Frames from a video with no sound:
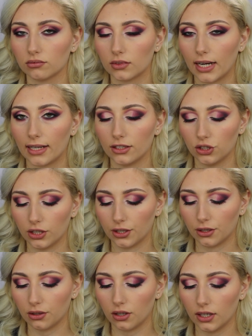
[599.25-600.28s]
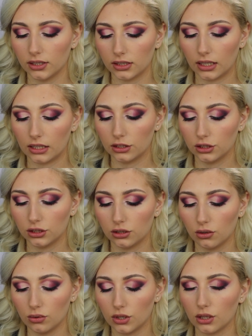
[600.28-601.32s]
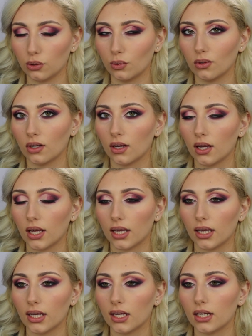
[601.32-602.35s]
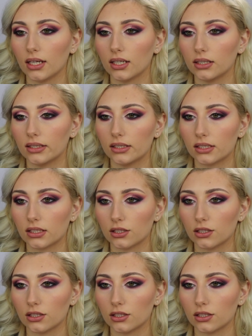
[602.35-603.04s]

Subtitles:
Kylie Jenner gloss in So Cute It is